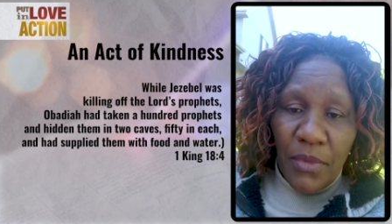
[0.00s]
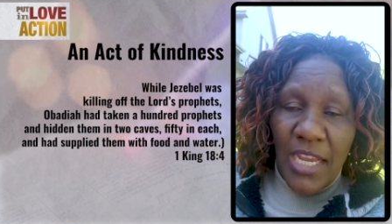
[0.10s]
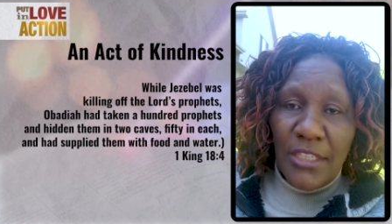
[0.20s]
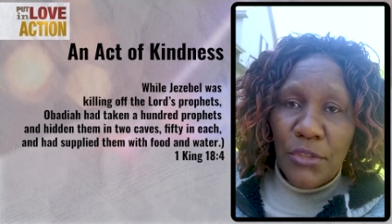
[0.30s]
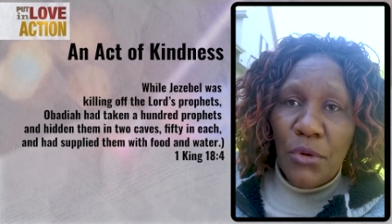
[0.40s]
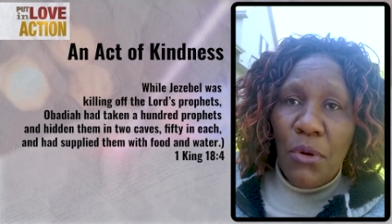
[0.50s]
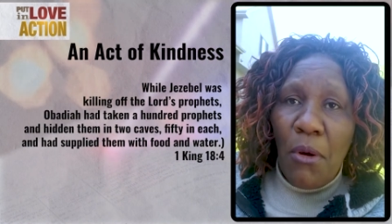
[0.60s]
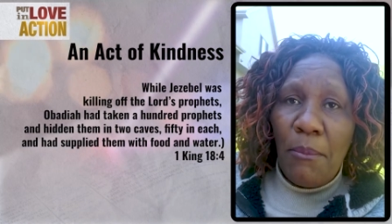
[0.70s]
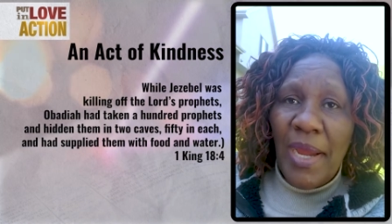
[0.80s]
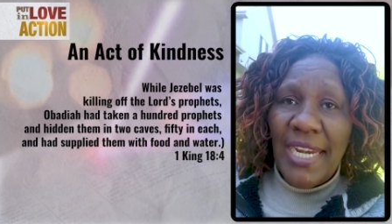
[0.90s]
And so
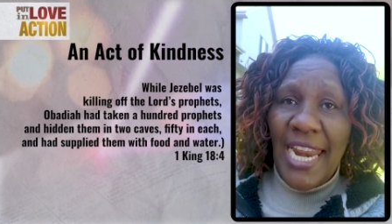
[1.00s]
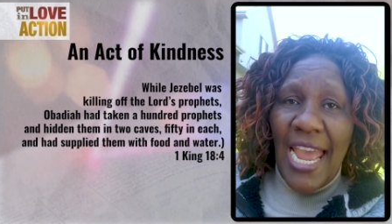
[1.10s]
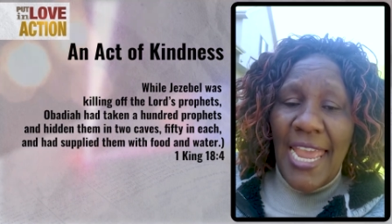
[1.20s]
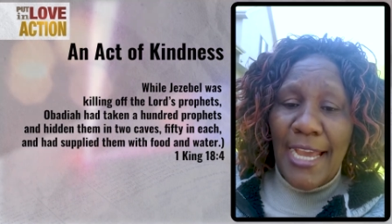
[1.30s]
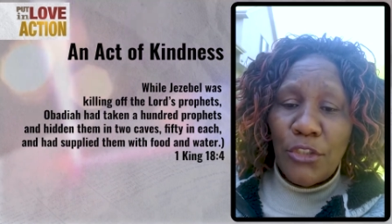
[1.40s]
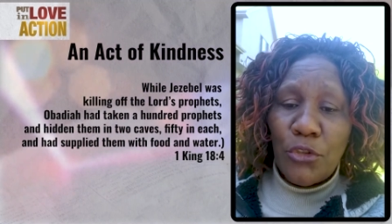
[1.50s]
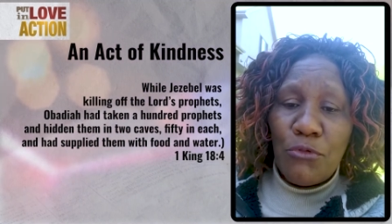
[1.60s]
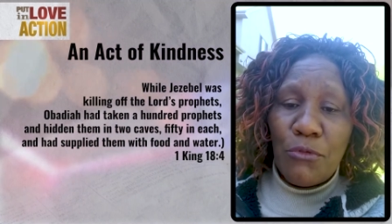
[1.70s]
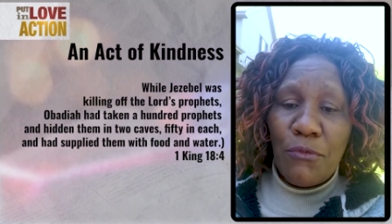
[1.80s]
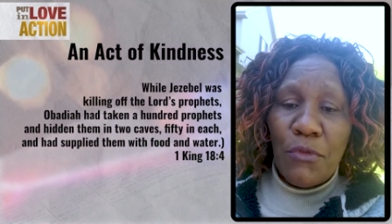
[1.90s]
Obadiah
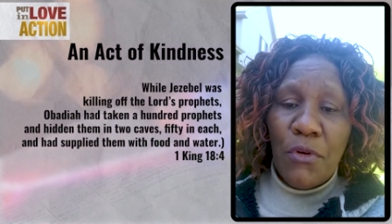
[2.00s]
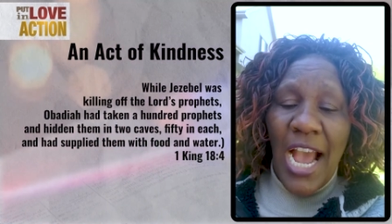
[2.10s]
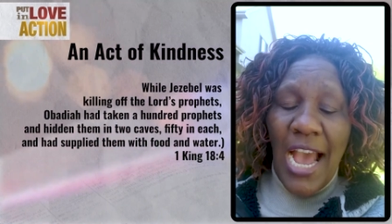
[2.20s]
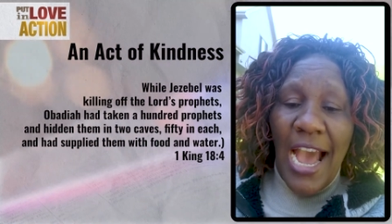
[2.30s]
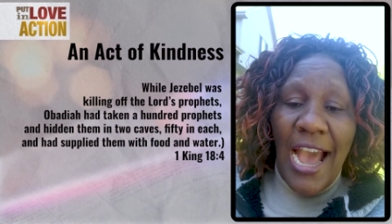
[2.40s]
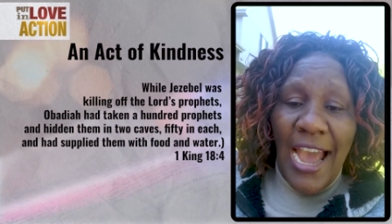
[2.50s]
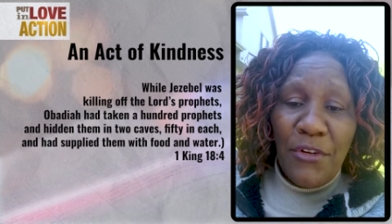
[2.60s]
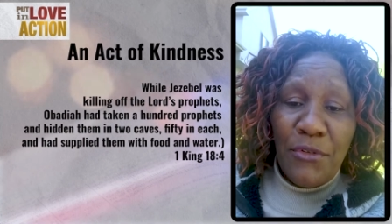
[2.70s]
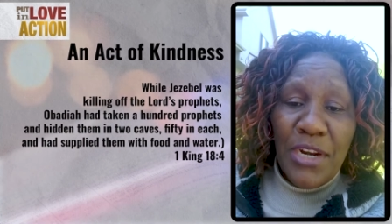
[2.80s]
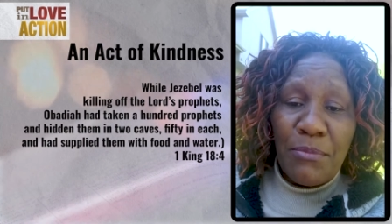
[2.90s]
took a
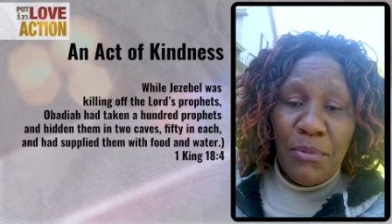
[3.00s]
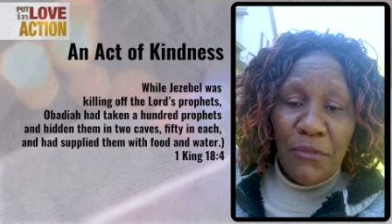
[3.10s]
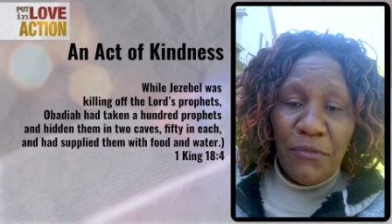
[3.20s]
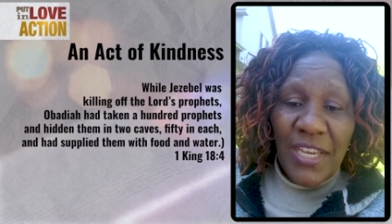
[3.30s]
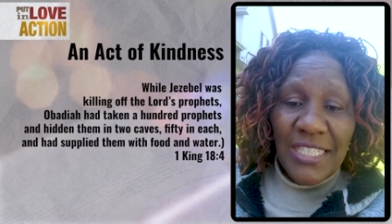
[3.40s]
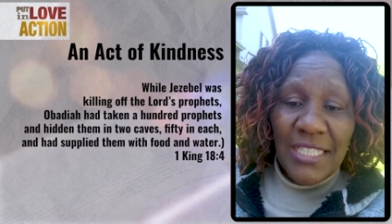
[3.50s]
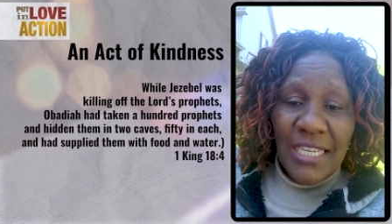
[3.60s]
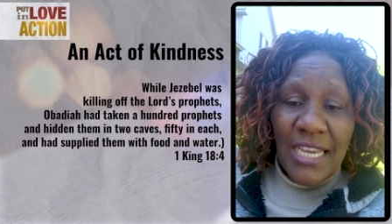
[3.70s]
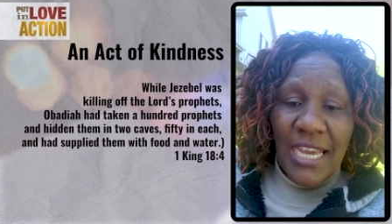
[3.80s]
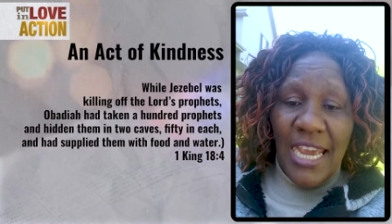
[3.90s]
hundred prophets
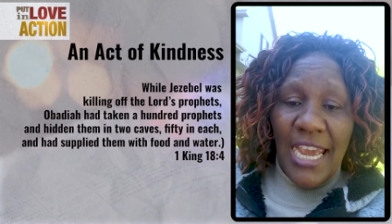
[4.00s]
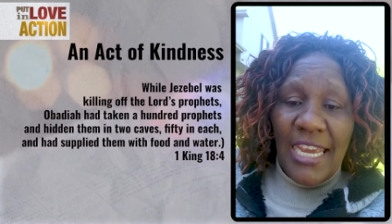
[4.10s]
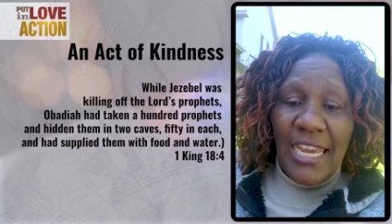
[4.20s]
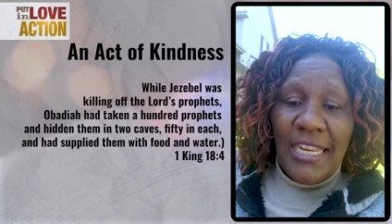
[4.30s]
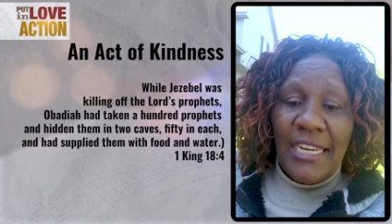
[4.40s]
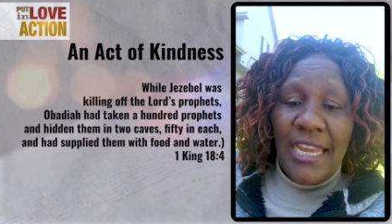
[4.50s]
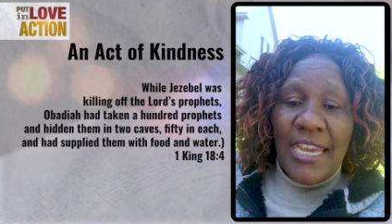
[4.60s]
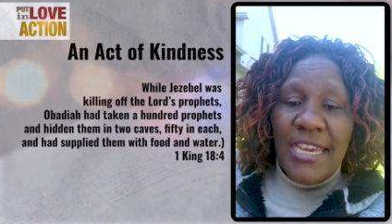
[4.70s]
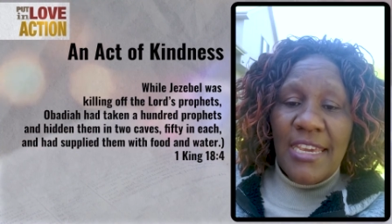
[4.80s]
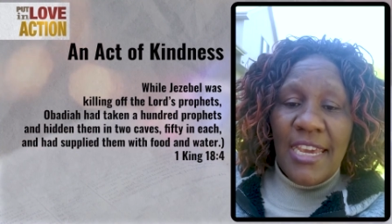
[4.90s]
and
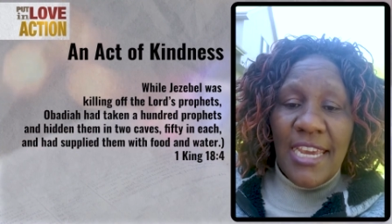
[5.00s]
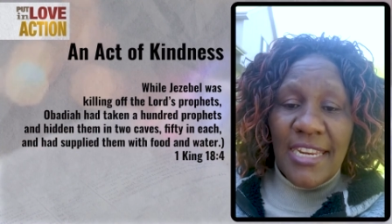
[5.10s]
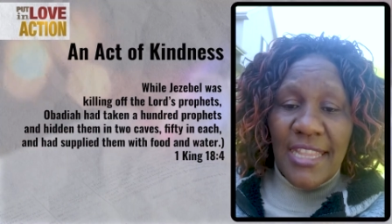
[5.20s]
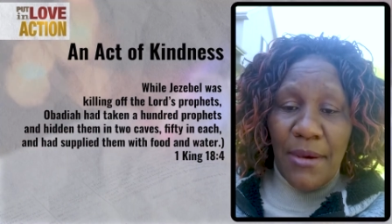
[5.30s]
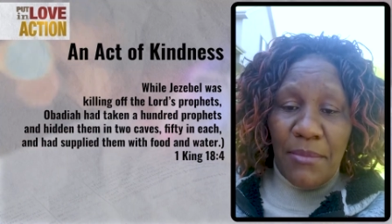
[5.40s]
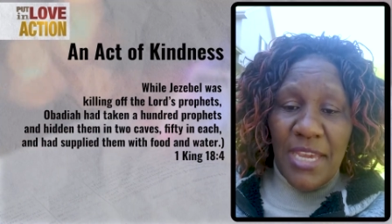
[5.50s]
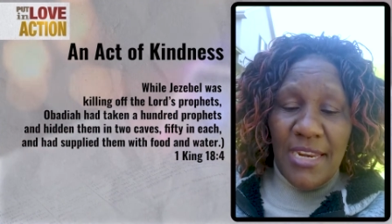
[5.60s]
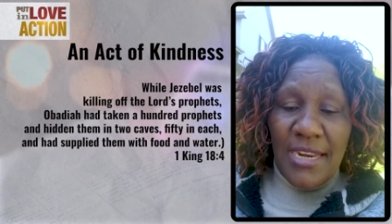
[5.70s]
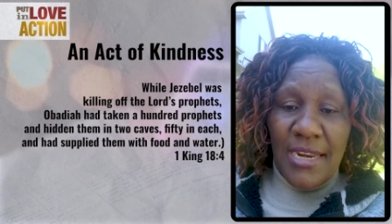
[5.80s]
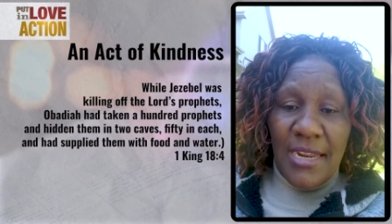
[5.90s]
he hid them
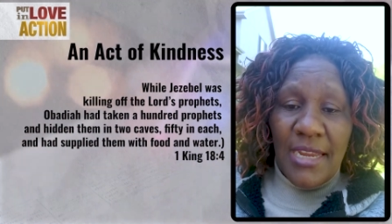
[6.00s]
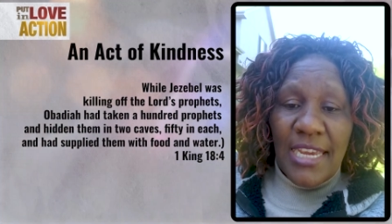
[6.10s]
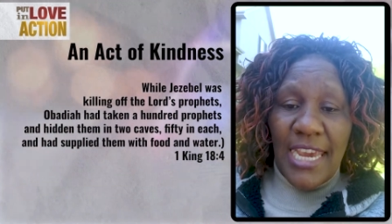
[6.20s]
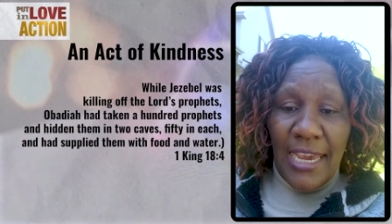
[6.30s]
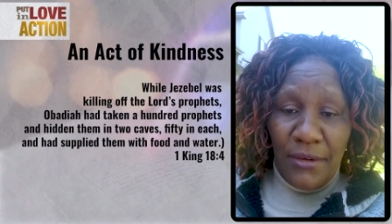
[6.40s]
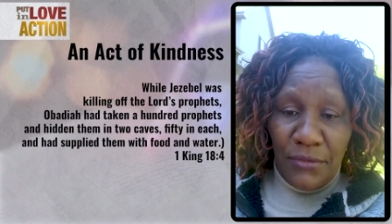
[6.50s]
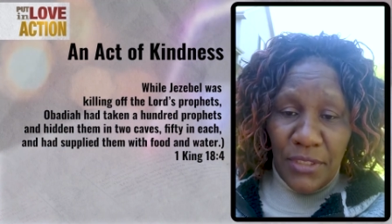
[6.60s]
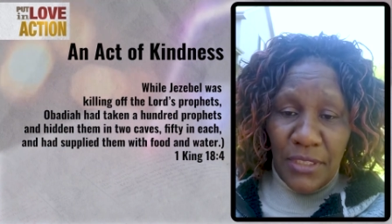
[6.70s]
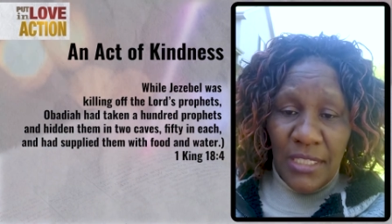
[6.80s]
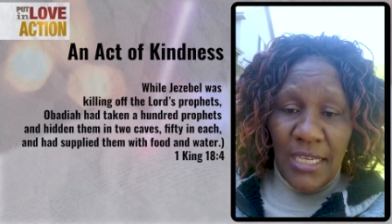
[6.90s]
in
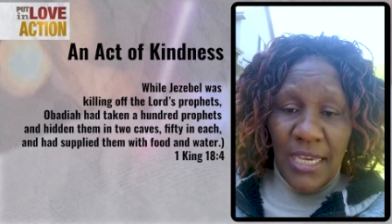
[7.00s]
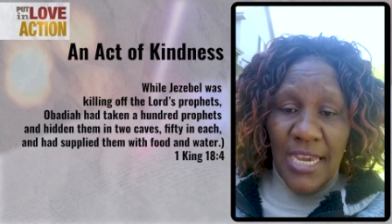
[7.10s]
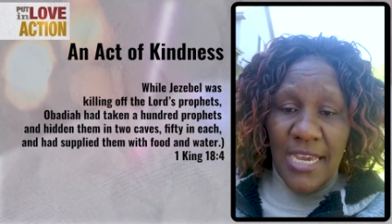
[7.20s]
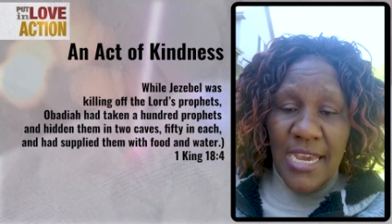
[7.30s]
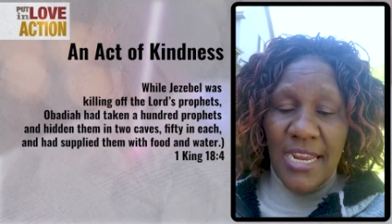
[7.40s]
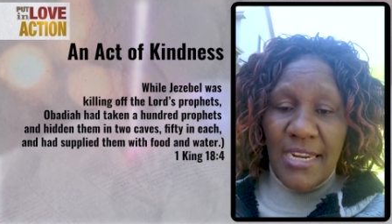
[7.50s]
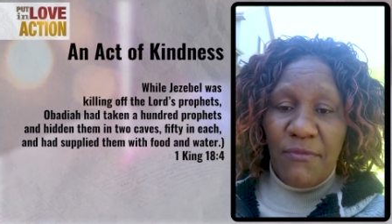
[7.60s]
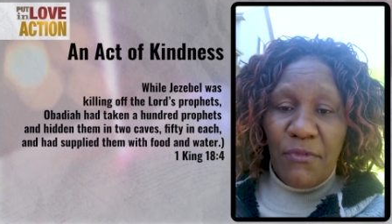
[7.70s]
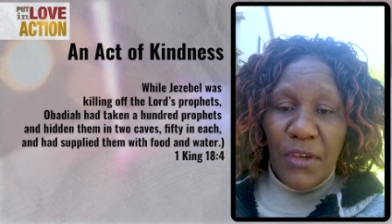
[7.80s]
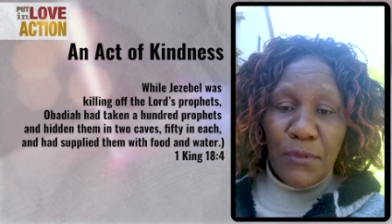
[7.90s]
caves. He hid
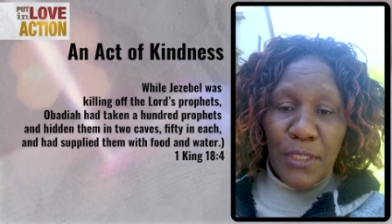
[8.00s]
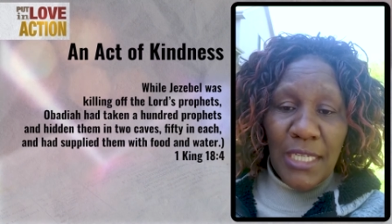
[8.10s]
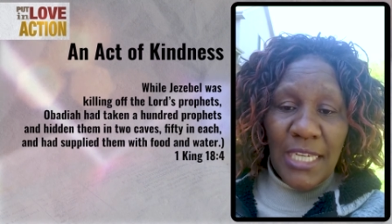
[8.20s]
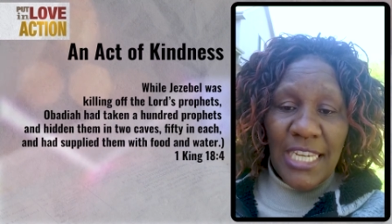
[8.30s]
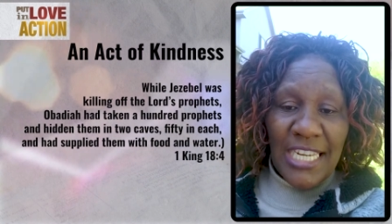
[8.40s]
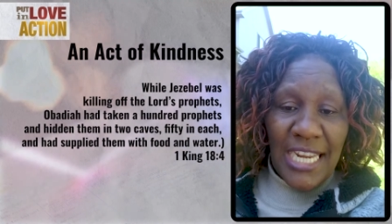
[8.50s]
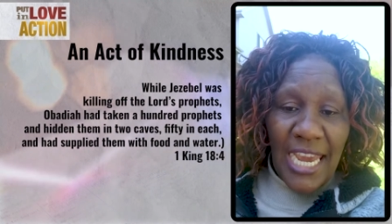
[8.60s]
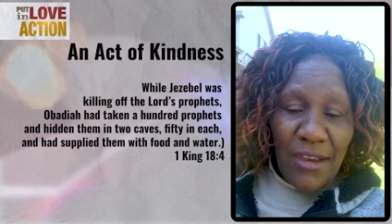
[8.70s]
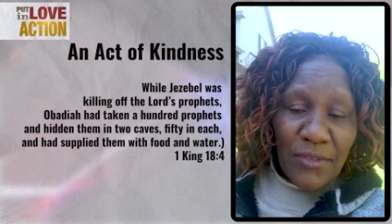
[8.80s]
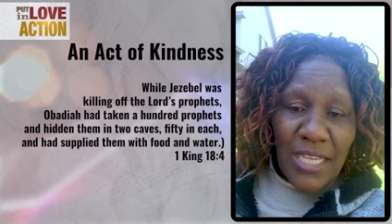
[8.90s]
50 in
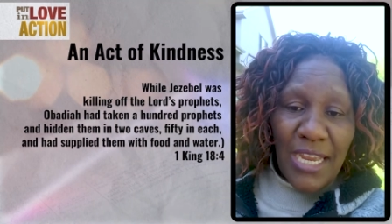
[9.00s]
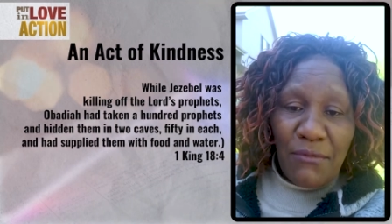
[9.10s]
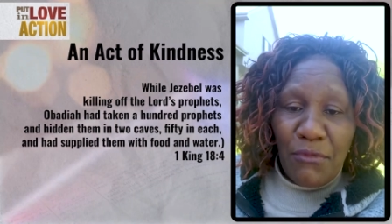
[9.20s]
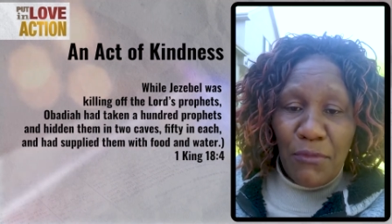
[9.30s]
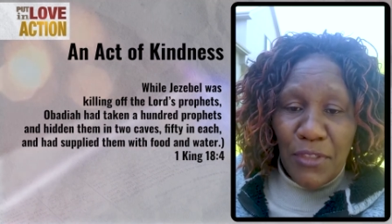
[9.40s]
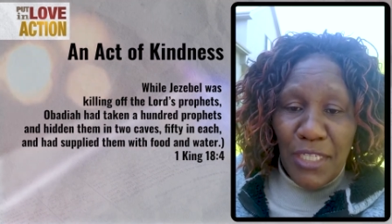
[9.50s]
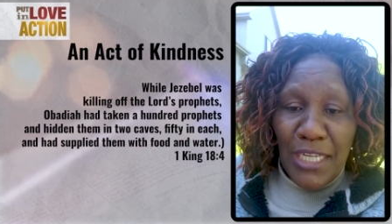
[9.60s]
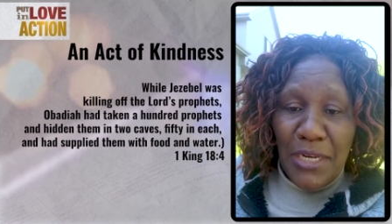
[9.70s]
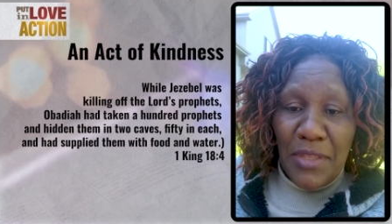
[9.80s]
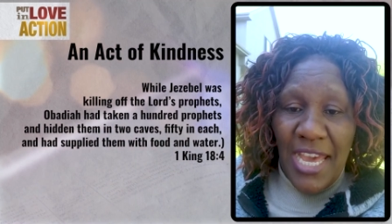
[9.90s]
caves and 50
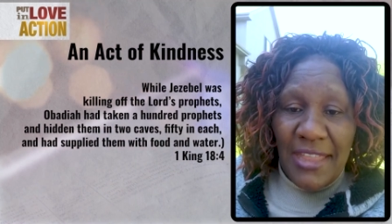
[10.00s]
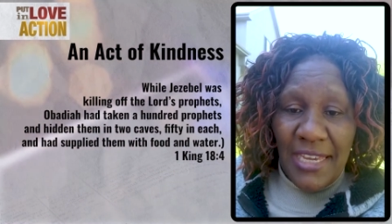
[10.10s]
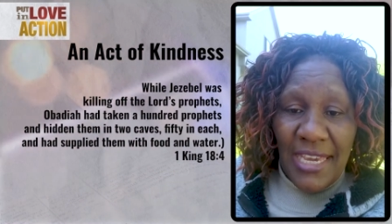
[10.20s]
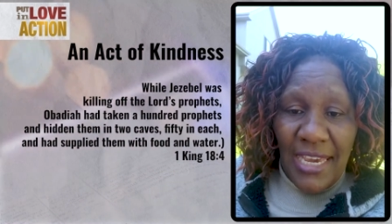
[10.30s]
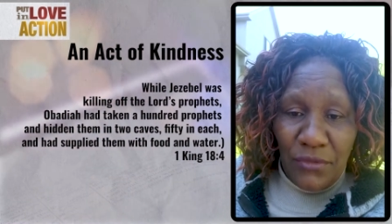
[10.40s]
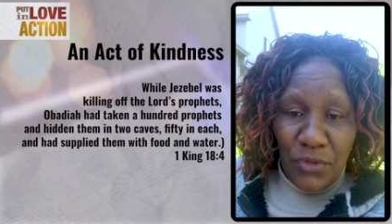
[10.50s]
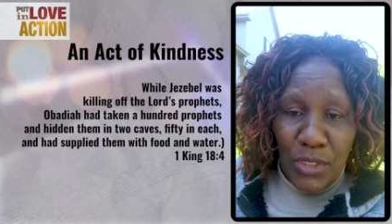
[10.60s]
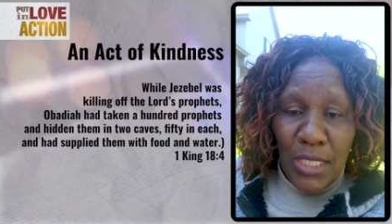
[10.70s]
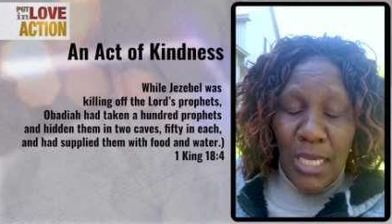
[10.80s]
in the other caves.